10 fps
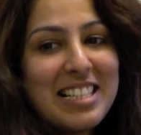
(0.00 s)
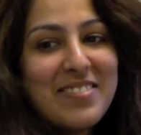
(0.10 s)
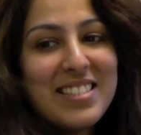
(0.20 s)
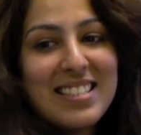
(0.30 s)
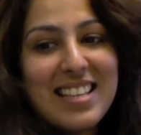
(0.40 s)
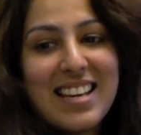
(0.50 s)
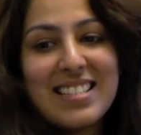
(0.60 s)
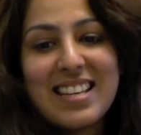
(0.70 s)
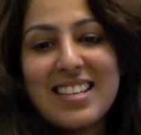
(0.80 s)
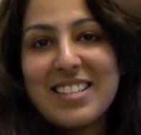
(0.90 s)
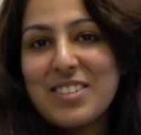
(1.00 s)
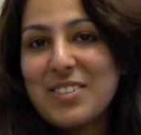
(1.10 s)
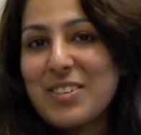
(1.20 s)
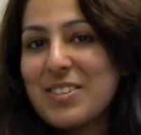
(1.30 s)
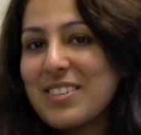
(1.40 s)
Uh, it was nice getting to
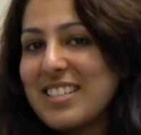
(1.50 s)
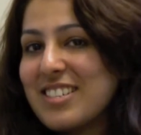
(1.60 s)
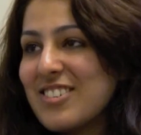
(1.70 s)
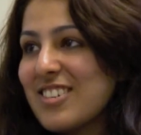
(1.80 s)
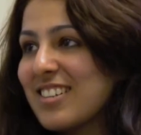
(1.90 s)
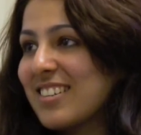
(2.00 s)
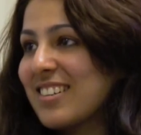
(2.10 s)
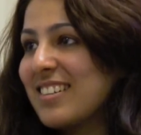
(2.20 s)
know each other.